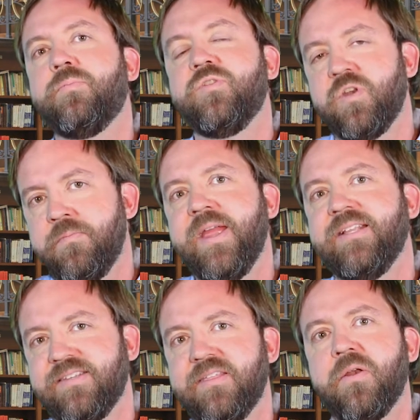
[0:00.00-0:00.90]

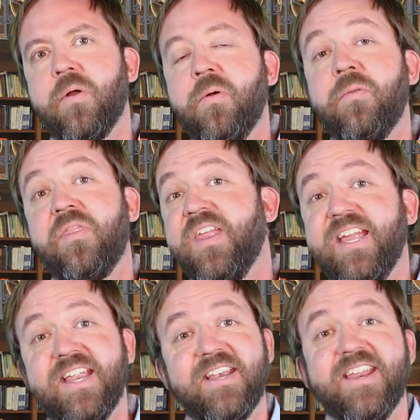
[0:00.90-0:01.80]
germane to their own
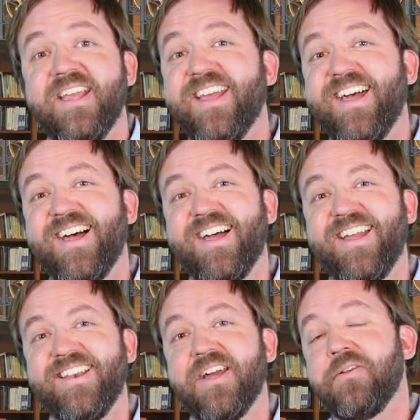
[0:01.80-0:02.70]
thinking
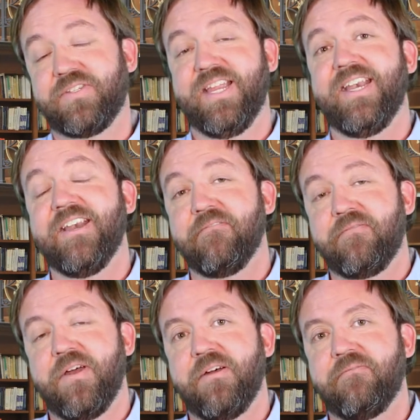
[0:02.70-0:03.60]
and understanding
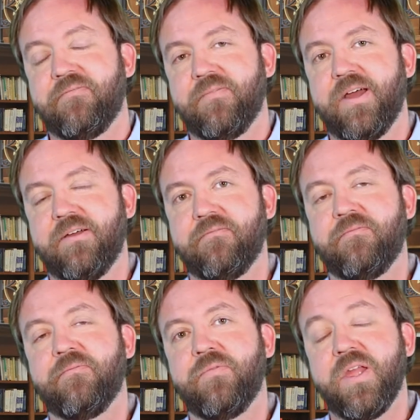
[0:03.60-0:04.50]
of
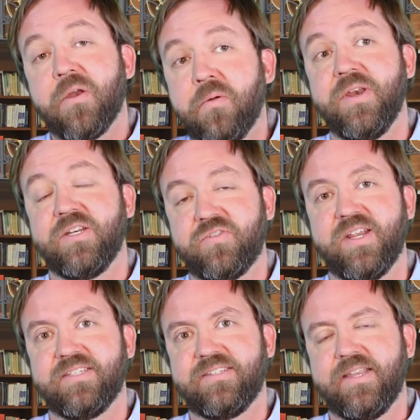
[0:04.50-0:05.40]
their own
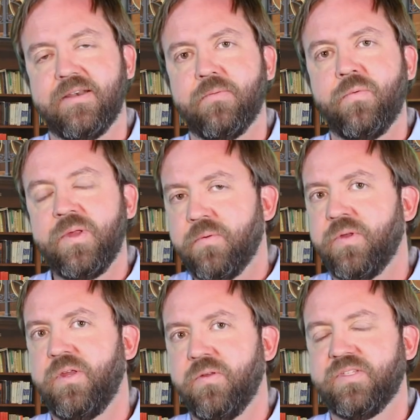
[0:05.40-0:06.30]
interests. And we will
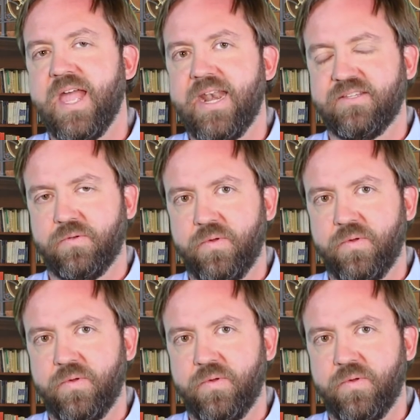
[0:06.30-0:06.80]
use that as a